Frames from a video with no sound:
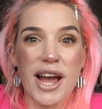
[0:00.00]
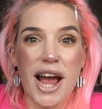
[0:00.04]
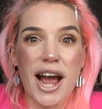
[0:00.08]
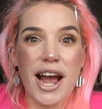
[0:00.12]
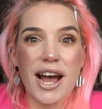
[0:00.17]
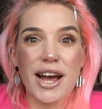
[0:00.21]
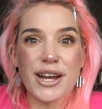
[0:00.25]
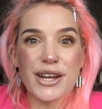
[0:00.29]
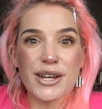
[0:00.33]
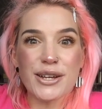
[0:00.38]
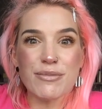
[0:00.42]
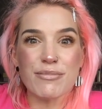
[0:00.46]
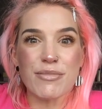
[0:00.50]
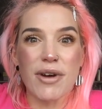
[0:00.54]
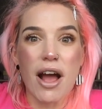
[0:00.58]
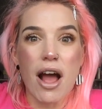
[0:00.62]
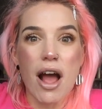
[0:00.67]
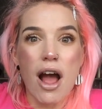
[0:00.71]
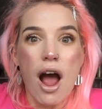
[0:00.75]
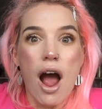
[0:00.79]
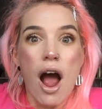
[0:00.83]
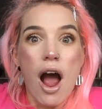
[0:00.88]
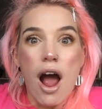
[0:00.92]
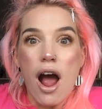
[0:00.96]
time.
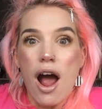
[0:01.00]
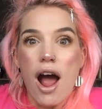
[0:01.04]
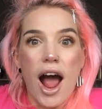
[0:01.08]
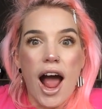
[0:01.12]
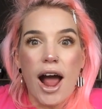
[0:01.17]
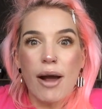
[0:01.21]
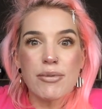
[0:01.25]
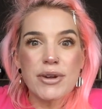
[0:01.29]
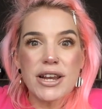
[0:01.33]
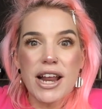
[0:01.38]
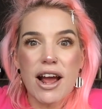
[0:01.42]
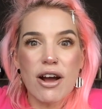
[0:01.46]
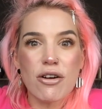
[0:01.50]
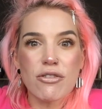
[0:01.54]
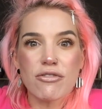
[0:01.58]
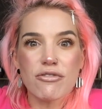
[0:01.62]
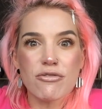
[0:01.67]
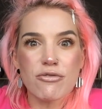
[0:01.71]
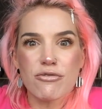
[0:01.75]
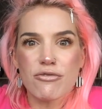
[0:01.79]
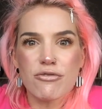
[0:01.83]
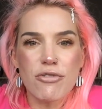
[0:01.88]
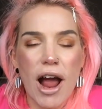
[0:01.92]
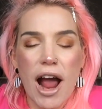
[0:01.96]
I mean,
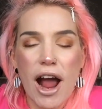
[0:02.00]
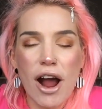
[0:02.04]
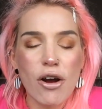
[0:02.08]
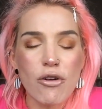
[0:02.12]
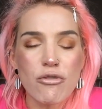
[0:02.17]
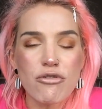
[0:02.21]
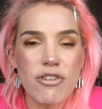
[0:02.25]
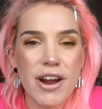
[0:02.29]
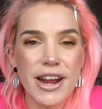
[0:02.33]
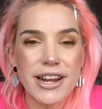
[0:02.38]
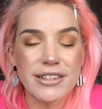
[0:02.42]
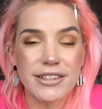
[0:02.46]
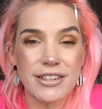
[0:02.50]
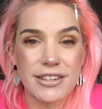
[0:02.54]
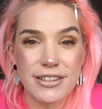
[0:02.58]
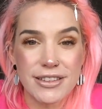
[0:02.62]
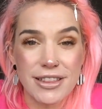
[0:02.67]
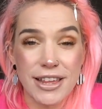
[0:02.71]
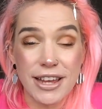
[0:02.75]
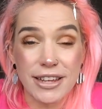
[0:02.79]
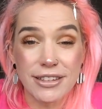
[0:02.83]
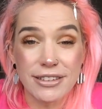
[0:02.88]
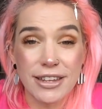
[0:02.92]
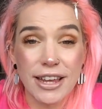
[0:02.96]
how great is
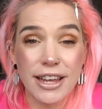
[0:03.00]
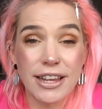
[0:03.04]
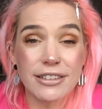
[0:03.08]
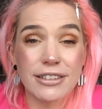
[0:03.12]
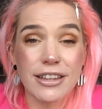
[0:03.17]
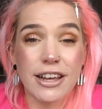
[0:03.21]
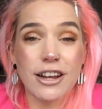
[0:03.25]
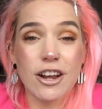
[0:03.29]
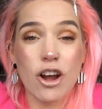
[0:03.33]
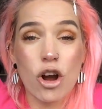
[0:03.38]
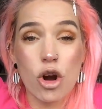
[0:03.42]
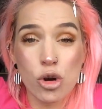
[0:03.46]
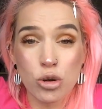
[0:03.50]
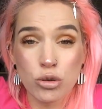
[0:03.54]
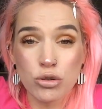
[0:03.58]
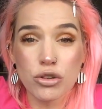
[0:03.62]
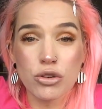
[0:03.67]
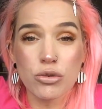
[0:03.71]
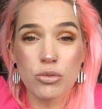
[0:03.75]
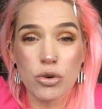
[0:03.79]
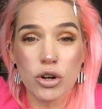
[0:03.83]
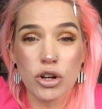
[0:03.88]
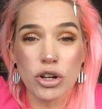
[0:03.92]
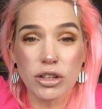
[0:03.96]
this? It's like a whole
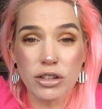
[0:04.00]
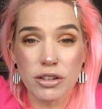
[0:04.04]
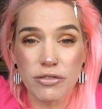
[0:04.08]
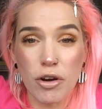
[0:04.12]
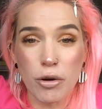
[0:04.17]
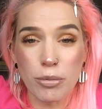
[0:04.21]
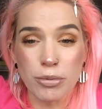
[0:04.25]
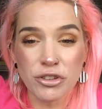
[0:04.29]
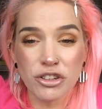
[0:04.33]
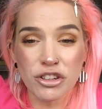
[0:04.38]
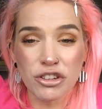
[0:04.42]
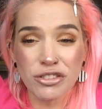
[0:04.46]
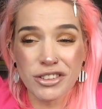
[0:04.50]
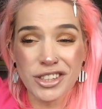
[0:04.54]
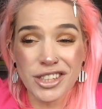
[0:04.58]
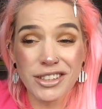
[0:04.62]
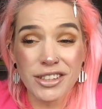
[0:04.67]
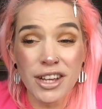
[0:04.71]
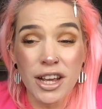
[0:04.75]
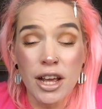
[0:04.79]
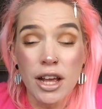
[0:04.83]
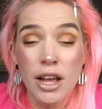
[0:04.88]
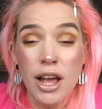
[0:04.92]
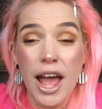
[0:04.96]
new world of
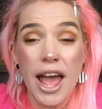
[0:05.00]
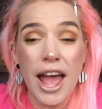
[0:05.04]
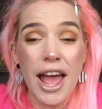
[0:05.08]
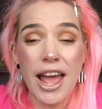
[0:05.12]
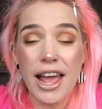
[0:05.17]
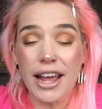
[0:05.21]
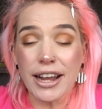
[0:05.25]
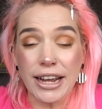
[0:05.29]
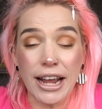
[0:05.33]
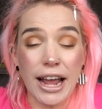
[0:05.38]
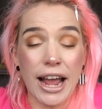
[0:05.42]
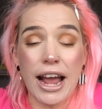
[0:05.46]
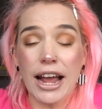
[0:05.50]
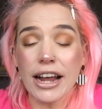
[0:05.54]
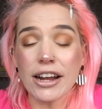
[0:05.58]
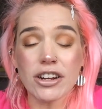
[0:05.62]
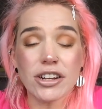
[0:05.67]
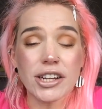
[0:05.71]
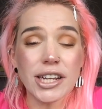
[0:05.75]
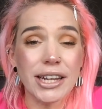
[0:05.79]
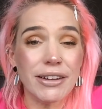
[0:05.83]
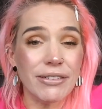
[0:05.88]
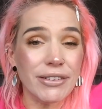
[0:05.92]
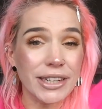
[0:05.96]
opportunities. Heck, I
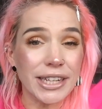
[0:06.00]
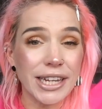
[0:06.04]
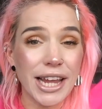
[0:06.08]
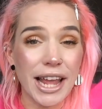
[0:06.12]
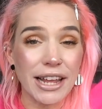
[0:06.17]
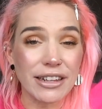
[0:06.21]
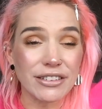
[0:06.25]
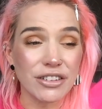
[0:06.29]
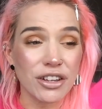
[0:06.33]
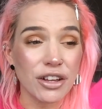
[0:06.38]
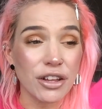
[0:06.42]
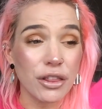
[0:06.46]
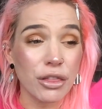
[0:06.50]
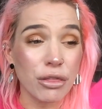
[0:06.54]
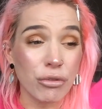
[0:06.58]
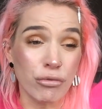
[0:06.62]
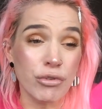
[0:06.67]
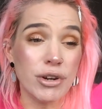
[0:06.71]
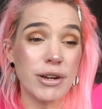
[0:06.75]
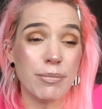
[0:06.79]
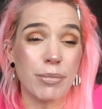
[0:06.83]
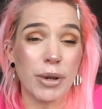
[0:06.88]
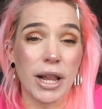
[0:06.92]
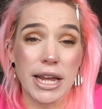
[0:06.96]
could even get
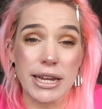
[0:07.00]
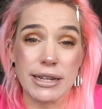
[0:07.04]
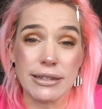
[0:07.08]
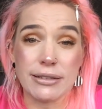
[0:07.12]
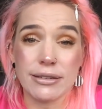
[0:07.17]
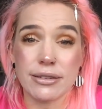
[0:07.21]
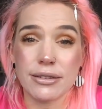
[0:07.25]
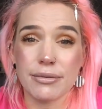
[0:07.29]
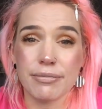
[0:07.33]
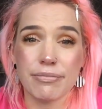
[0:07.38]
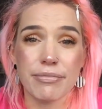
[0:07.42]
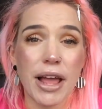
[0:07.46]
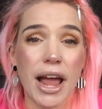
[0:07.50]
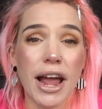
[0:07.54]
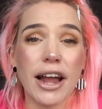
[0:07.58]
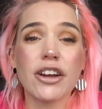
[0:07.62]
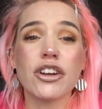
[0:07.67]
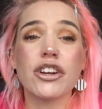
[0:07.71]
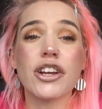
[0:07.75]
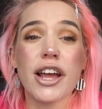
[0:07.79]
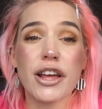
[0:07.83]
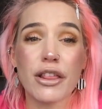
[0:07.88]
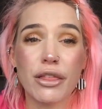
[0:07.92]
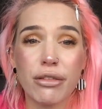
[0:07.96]
three plates. I
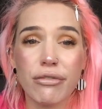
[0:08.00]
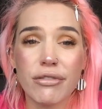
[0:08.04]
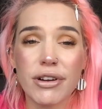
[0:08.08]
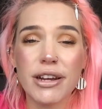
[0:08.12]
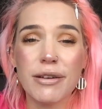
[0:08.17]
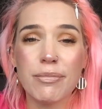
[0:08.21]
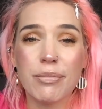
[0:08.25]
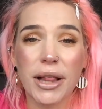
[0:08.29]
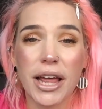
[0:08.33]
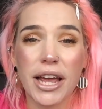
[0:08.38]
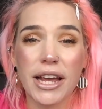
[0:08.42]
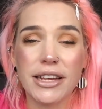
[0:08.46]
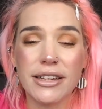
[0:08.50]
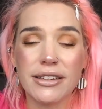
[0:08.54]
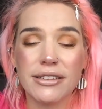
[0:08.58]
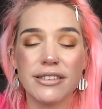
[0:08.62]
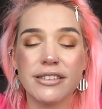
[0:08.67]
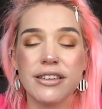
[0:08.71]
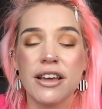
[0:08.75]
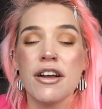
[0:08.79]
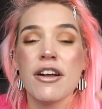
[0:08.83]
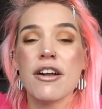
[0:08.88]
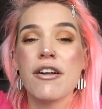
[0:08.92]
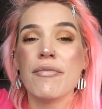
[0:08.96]
could get three
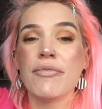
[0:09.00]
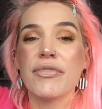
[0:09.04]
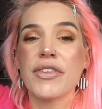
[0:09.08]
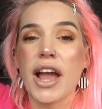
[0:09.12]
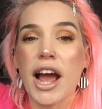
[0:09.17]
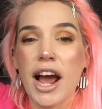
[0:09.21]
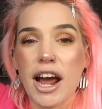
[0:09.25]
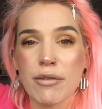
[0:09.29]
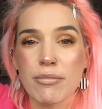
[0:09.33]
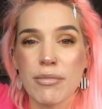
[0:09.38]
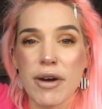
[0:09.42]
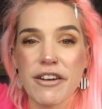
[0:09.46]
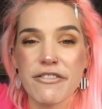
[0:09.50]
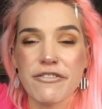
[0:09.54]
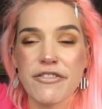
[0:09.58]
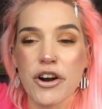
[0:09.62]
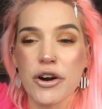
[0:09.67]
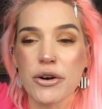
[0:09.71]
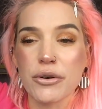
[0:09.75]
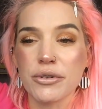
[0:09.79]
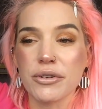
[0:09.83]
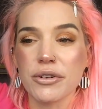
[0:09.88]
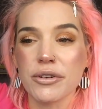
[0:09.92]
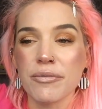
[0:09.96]
plates and my
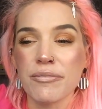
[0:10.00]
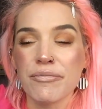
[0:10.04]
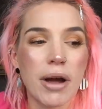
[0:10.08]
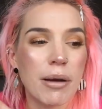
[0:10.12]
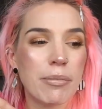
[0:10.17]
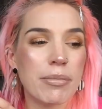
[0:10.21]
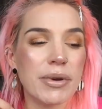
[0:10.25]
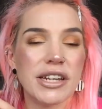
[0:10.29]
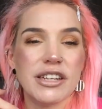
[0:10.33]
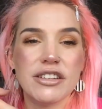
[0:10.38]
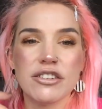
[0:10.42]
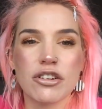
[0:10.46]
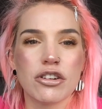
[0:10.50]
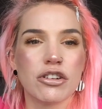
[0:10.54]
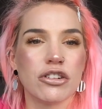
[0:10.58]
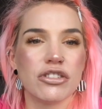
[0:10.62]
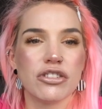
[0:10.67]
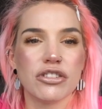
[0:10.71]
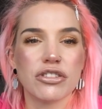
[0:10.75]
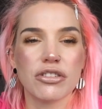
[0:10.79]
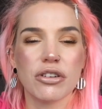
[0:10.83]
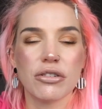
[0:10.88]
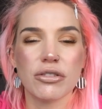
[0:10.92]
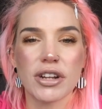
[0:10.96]
phone. My beast
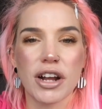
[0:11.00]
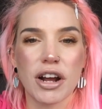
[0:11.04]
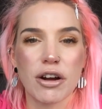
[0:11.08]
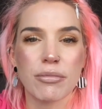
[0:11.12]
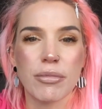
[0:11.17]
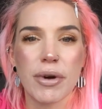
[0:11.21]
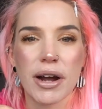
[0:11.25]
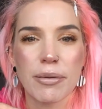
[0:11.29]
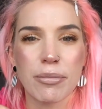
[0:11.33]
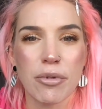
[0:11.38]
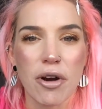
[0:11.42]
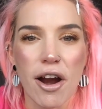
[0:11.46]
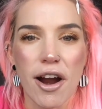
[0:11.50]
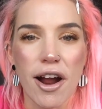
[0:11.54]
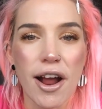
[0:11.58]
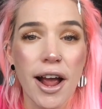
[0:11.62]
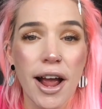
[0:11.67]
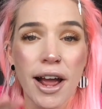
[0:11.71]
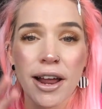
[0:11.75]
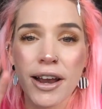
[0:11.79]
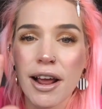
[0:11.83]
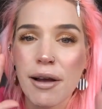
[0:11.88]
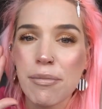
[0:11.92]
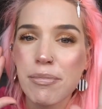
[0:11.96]
could just go down my
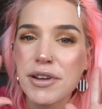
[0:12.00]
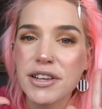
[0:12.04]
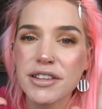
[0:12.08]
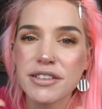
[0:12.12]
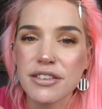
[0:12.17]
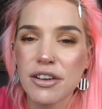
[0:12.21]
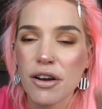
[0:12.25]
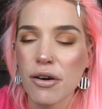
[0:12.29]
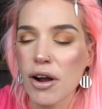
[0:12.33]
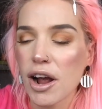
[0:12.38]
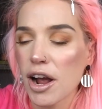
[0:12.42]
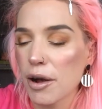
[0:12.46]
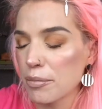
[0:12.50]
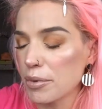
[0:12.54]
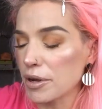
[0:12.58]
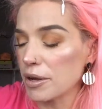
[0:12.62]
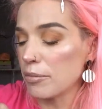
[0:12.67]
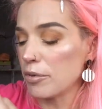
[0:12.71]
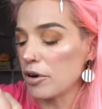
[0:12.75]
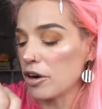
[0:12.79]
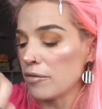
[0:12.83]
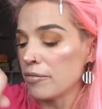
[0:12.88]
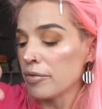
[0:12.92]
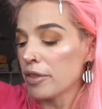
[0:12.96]
bra and I'd be so
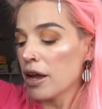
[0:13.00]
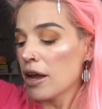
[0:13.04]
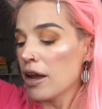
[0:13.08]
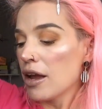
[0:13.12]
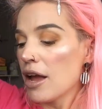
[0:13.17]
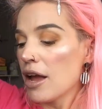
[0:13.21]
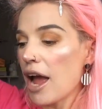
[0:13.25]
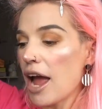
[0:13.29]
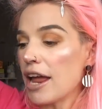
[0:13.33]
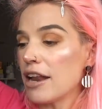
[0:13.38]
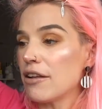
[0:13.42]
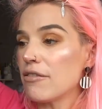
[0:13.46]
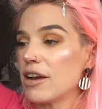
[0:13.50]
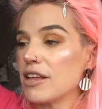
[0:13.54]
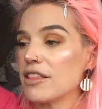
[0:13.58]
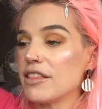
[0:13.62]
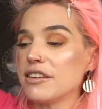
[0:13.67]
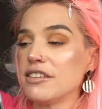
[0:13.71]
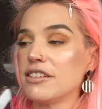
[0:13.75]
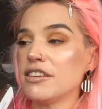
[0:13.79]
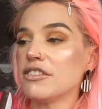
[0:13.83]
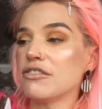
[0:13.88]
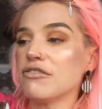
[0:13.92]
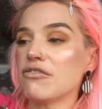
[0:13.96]
happy. But anyway,
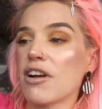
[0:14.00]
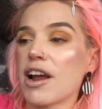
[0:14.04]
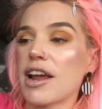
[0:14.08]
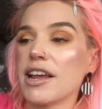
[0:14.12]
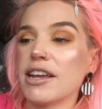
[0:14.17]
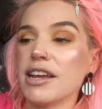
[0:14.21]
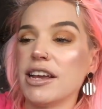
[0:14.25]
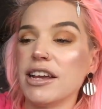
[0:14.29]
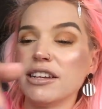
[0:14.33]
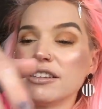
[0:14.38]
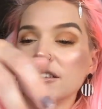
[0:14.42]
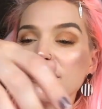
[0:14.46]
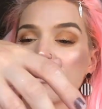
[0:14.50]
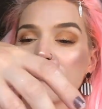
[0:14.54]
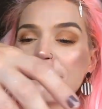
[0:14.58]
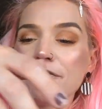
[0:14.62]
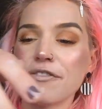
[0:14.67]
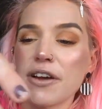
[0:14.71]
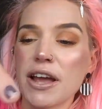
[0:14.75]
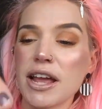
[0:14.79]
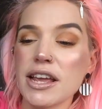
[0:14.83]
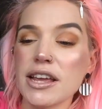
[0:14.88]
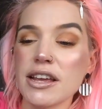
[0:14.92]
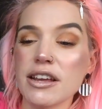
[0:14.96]
this is great. It's a
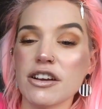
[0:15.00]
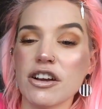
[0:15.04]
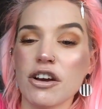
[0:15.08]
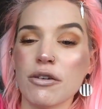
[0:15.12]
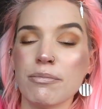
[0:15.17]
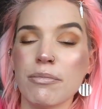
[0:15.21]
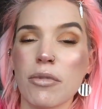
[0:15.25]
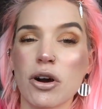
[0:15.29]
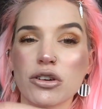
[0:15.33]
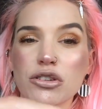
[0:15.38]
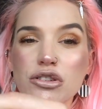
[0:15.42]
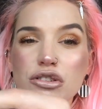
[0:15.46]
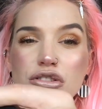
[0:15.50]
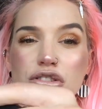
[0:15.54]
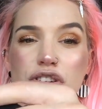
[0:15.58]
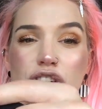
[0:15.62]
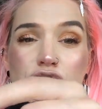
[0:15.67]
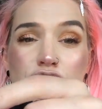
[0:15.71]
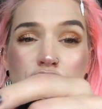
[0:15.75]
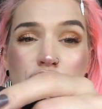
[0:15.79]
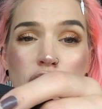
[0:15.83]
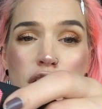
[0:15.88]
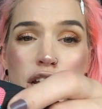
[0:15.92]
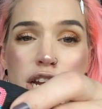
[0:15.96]
fake
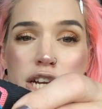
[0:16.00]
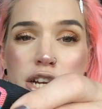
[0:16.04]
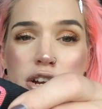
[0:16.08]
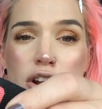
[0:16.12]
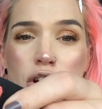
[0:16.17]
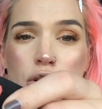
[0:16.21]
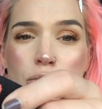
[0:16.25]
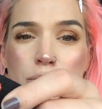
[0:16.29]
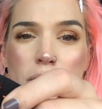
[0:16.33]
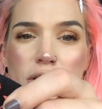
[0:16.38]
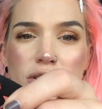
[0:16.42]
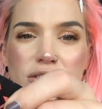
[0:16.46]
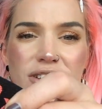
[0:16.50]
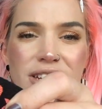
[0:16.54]
Moschino.